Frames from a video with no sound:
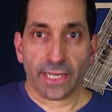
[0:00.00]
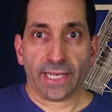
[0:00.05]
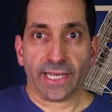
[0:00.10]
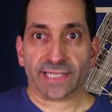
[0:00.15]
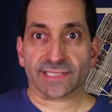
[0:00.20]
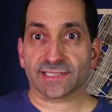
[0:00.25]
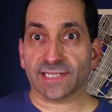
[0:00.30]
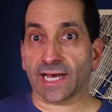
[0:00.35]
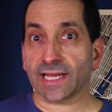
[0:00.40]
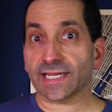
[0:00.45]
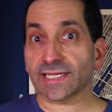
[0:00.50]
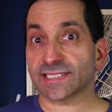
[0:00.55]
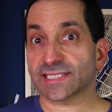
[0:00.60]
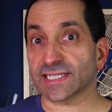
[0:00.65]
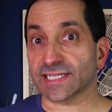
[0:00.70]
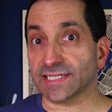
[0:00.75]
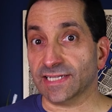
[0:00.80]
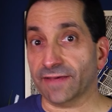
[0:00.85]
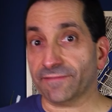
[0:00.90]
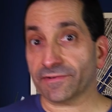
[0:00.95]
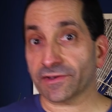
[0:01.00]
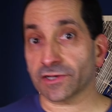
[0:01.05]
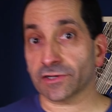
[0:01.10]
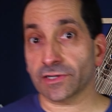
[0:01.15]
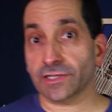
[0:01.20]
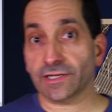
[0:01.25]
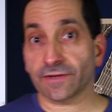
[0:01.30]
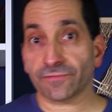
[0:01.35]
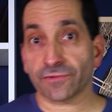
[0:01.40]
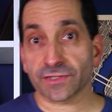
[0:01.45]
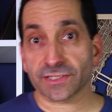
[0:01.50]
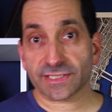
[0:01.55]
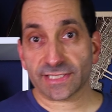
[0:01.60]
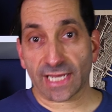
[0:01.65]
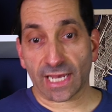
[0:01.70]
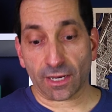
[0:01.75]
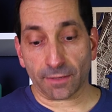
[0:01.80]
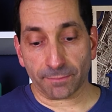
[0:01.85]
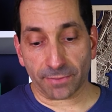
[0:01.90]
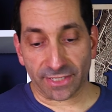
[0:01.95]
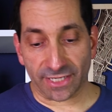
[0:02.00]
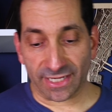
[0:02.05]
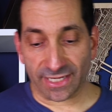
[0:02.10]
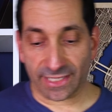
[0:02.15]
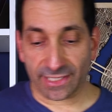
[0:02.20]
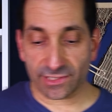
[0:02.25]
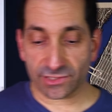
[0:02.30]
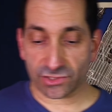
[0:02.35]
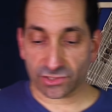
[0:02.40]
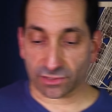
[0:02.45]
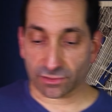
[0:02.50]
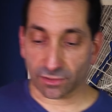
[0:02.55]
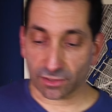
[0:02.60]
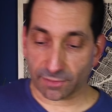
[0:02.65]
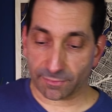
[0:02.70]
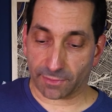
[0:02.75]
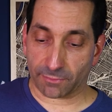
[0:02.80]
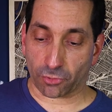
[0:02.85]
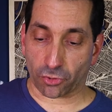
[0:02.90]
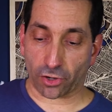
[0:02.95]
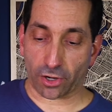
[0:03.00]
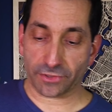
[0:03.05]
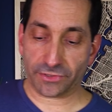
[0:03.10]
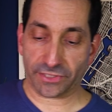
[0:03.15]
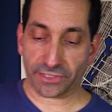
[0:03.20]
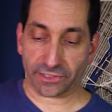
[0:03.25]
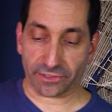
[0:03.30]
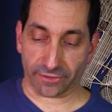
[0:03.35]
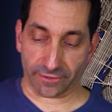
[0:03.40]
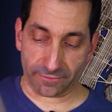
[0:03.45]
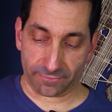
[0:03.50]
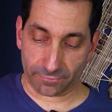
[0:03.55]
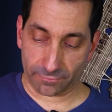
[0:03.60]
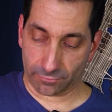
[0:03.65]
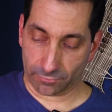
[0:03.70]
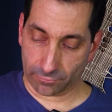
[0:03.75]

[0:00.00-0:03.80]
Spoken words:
It's not a significantly different sound, but it is a little bit more articulate.